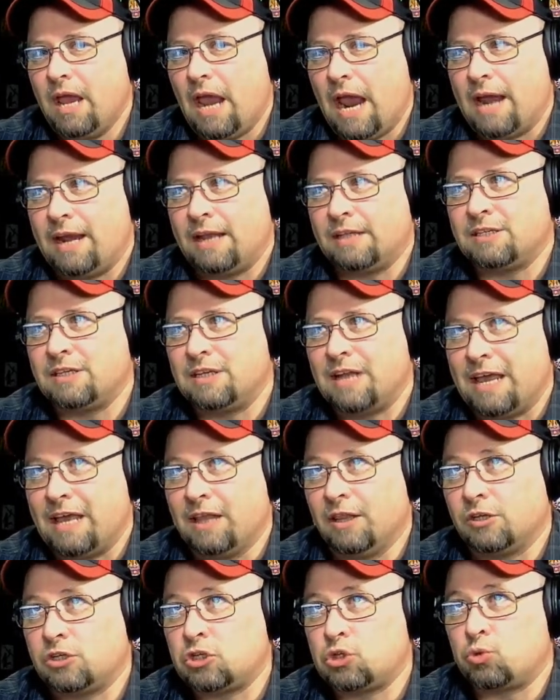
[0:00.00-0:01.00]
and it's an
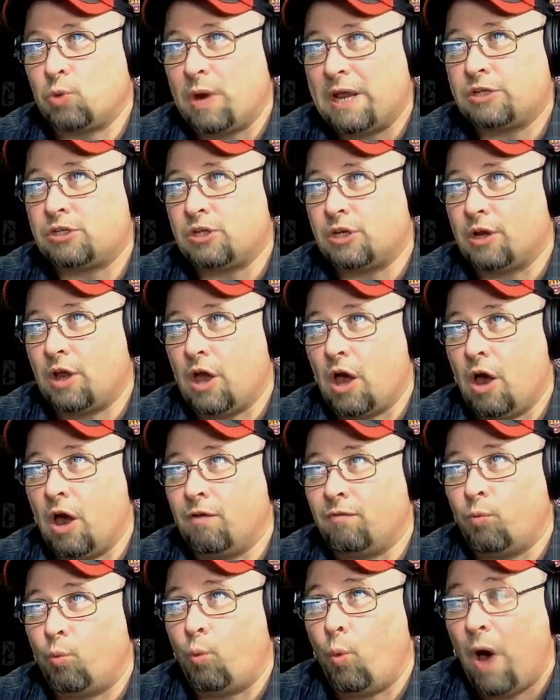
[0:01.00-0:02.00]
illustration
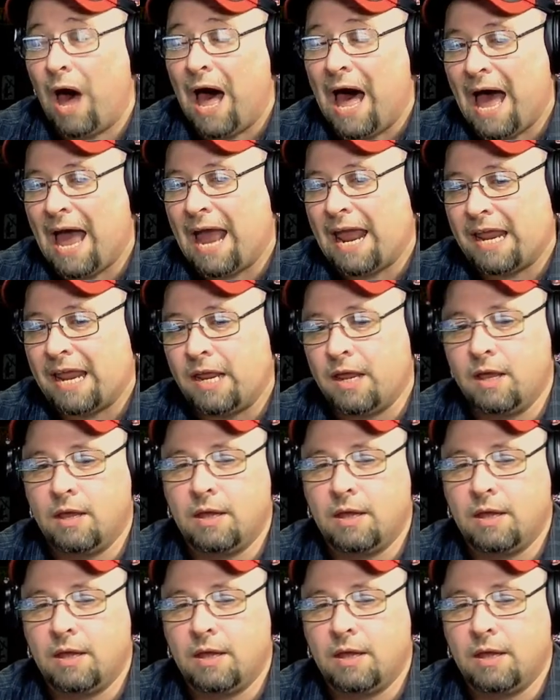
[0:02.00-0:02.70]
of why